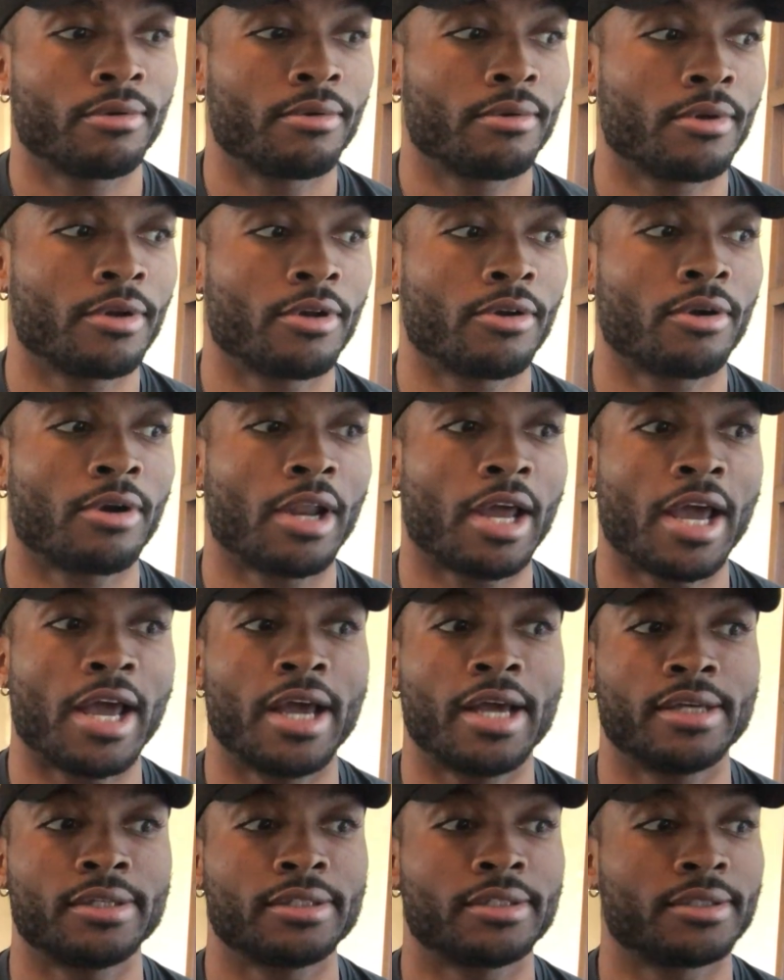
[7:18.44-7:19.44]
You know, the
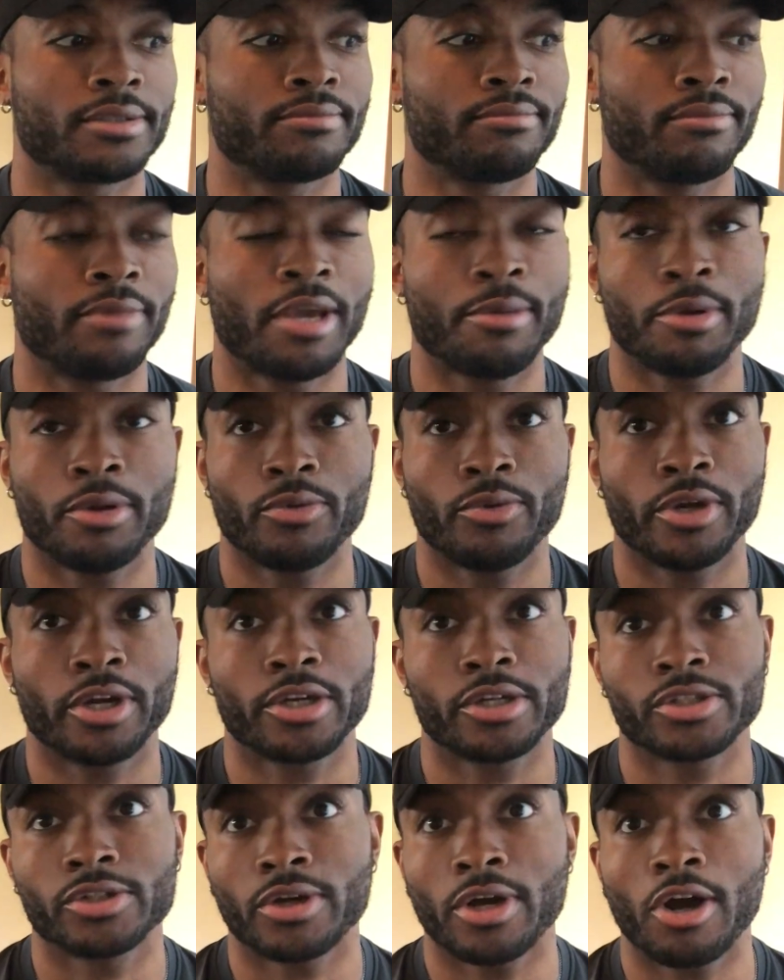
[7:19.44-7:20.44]
last maybe week or
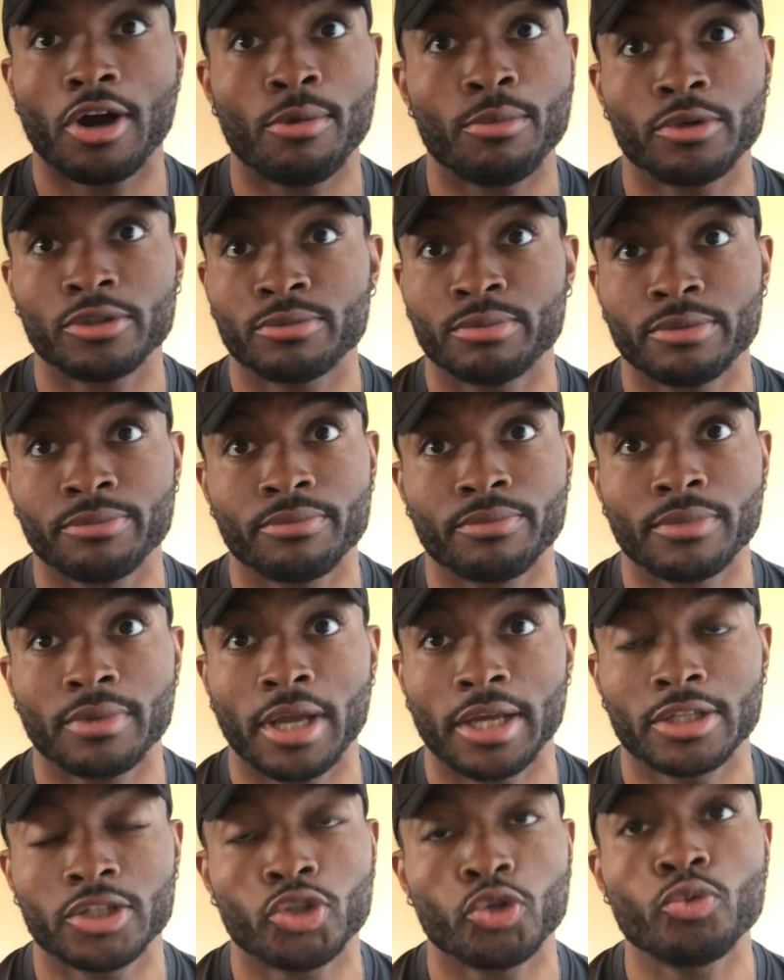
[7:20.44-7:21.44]
so, I've
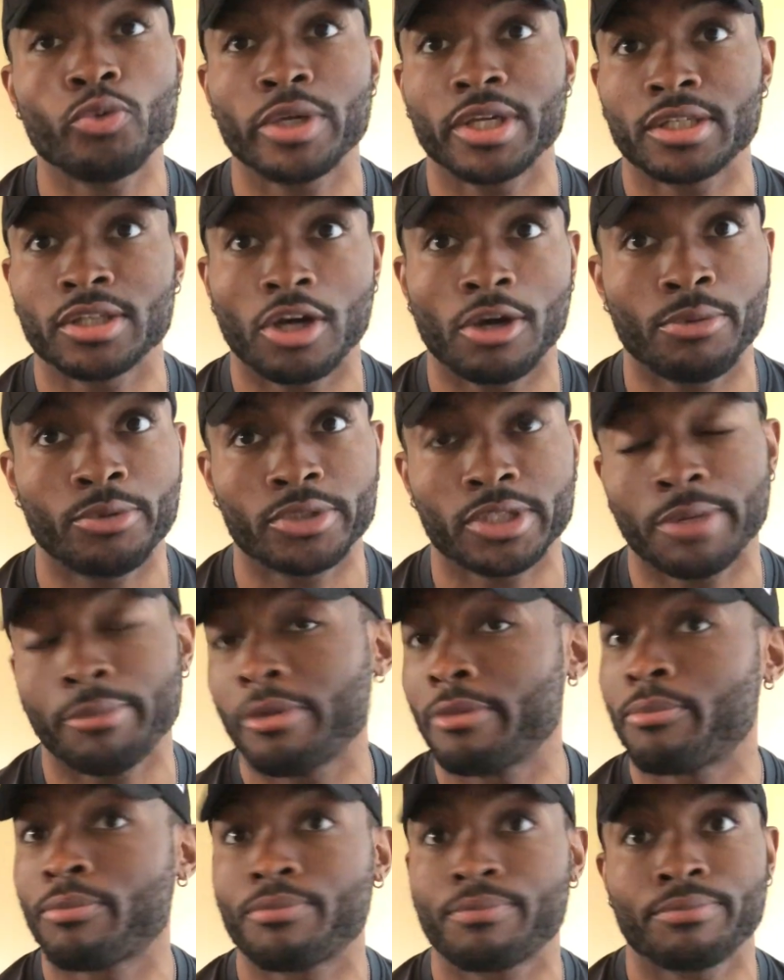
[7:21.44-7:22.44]

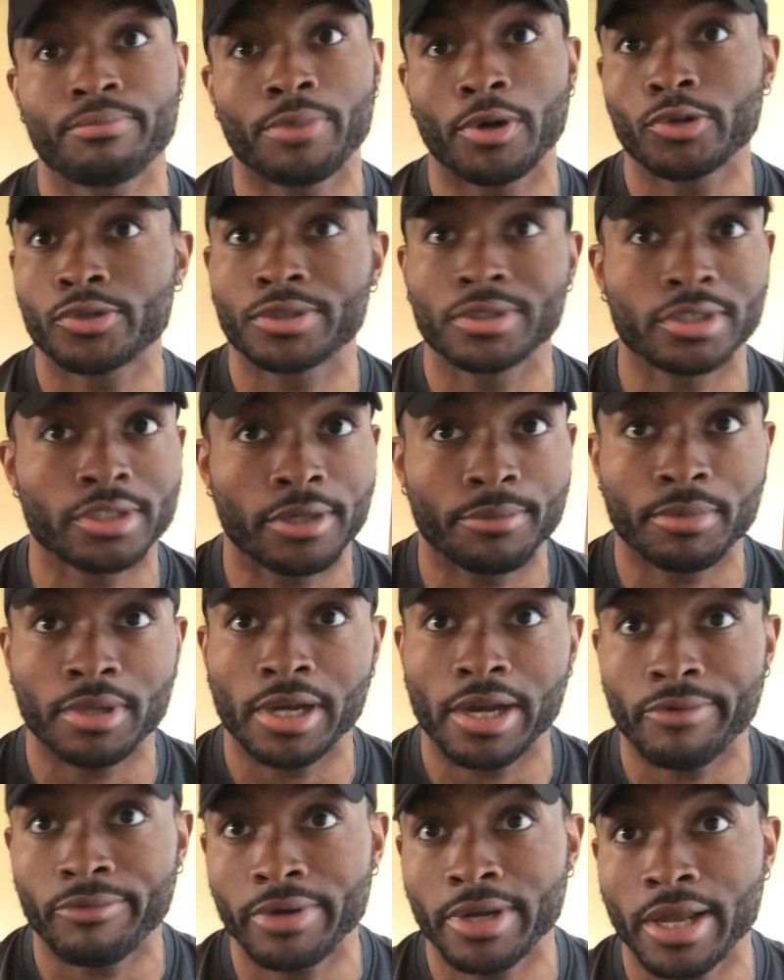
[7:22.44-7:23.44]
been posting something
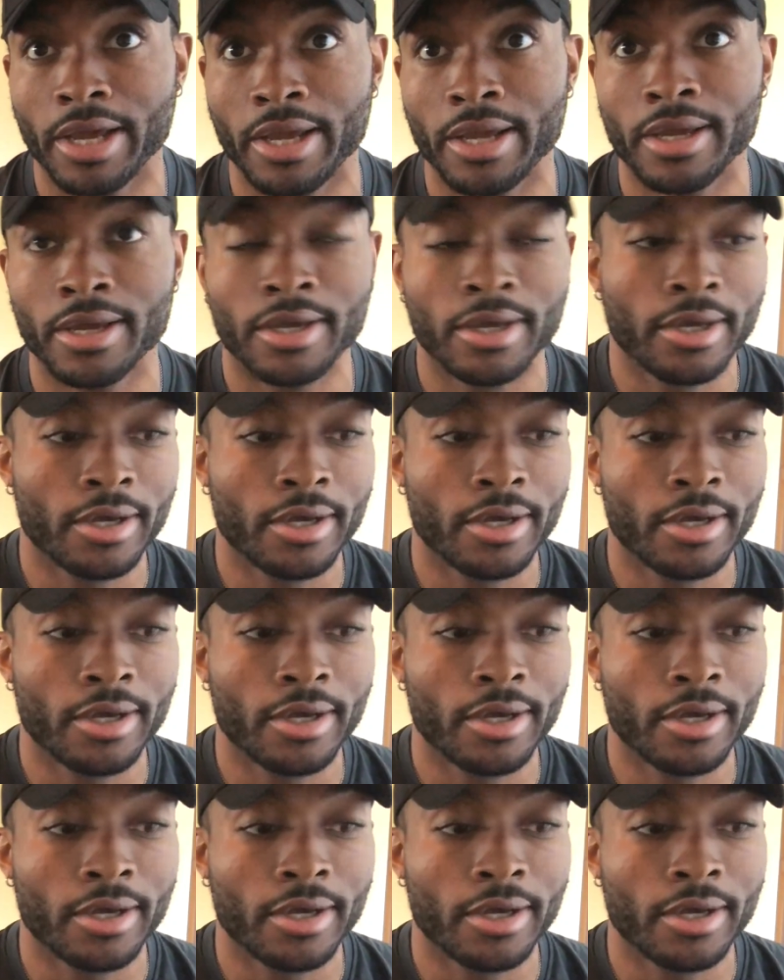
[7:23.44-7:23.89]
every day.